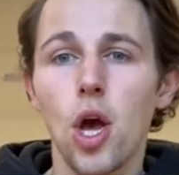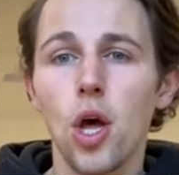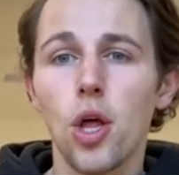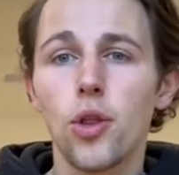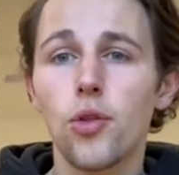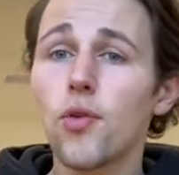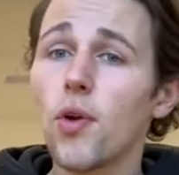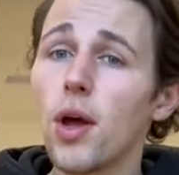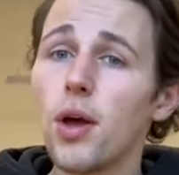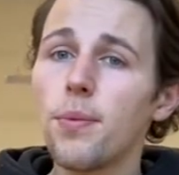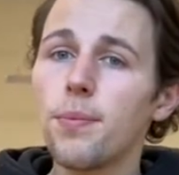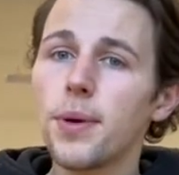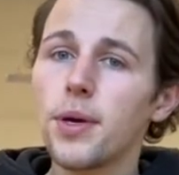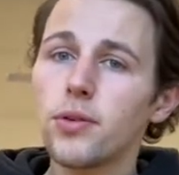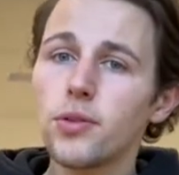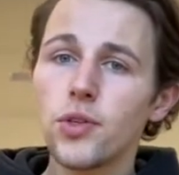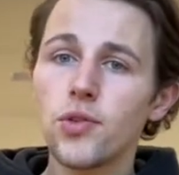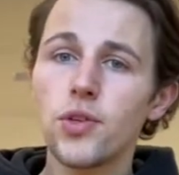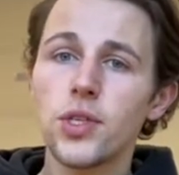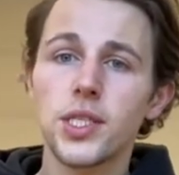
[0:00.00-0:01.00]
Throughout
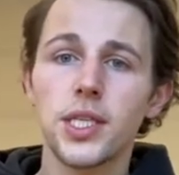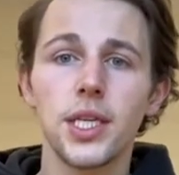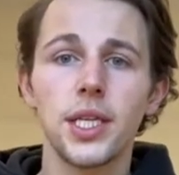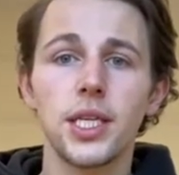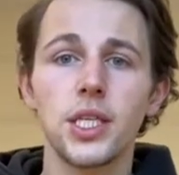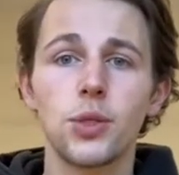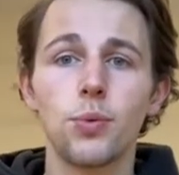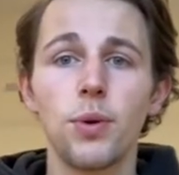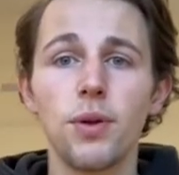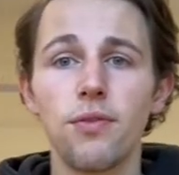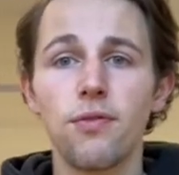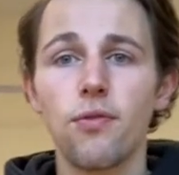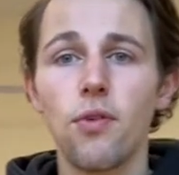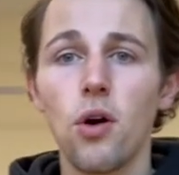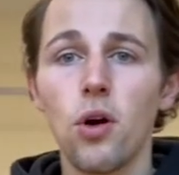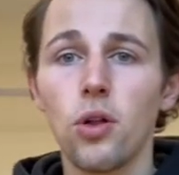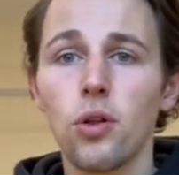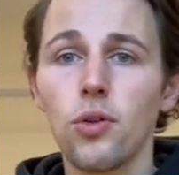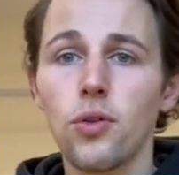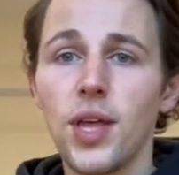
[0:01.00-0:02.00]
Building Resilience, we
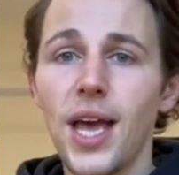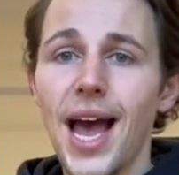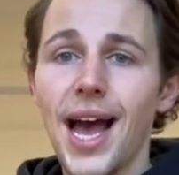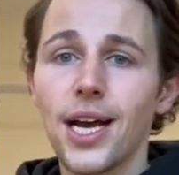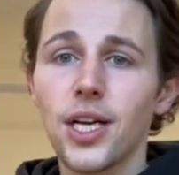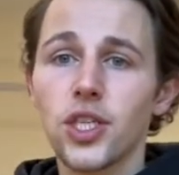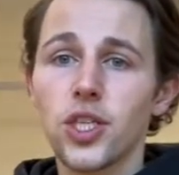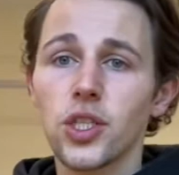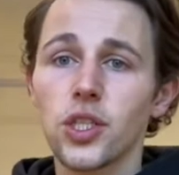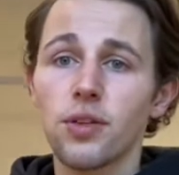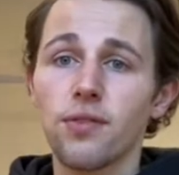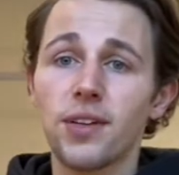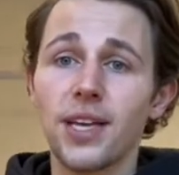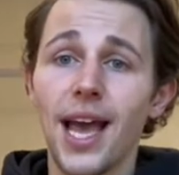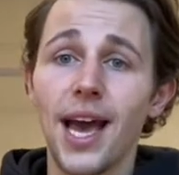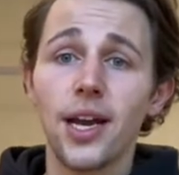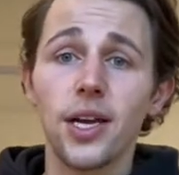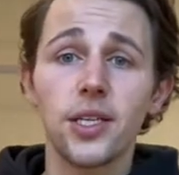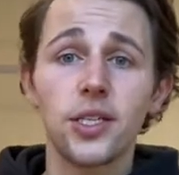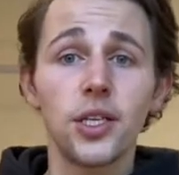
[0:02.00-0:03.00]
follow the actions of a
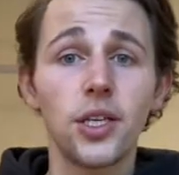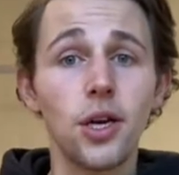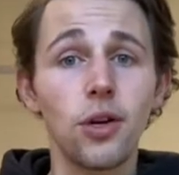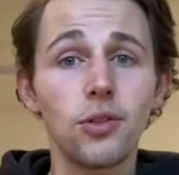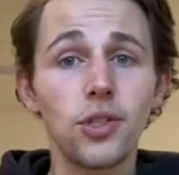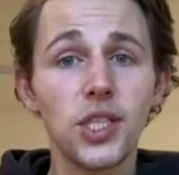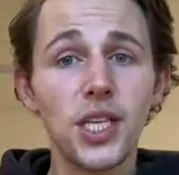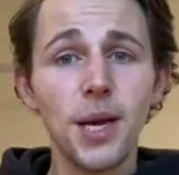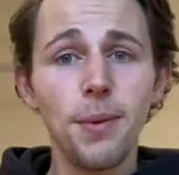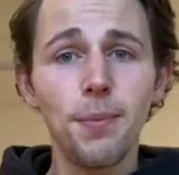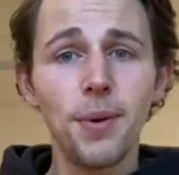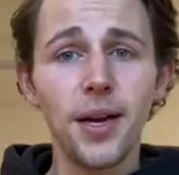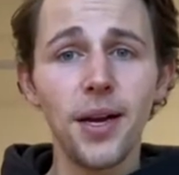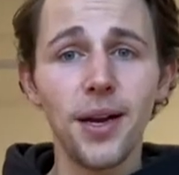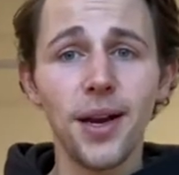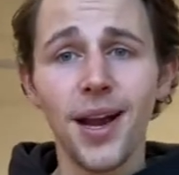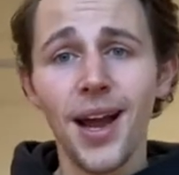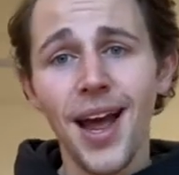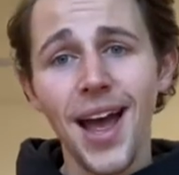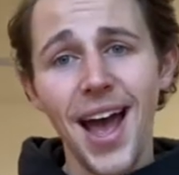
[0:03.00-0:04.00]
character called
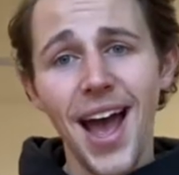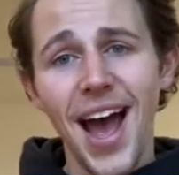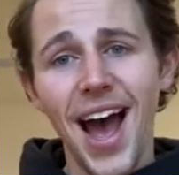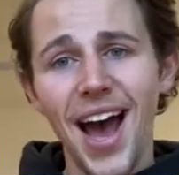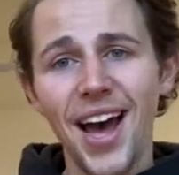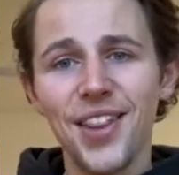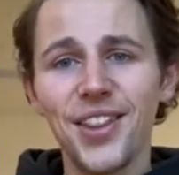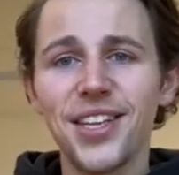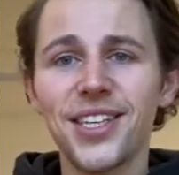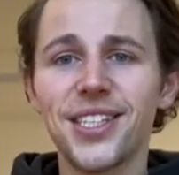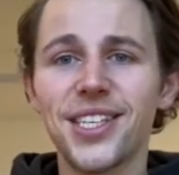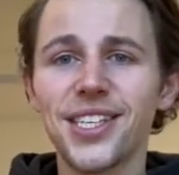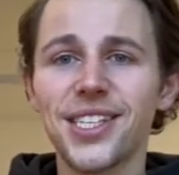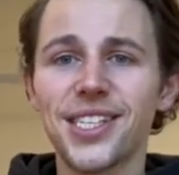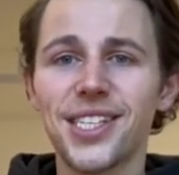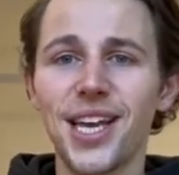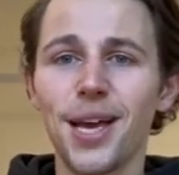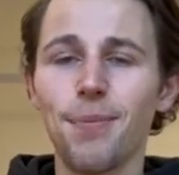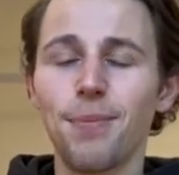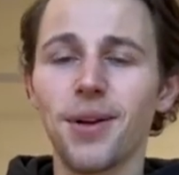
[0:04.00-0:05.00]
Skipper, and this is
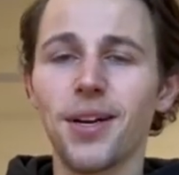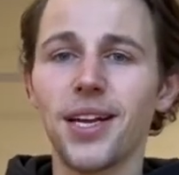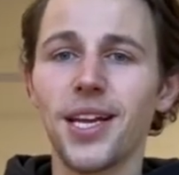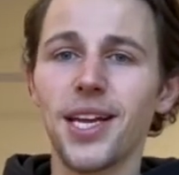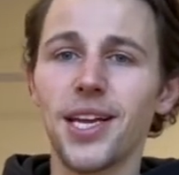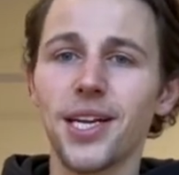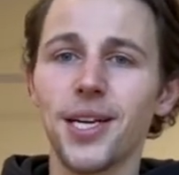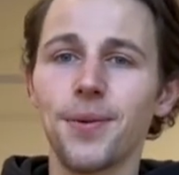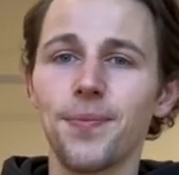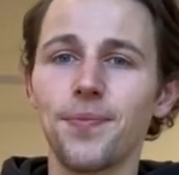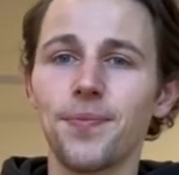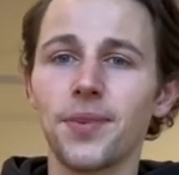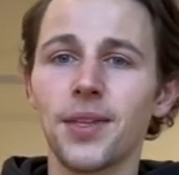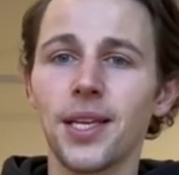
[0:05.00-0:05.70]
Skipper here.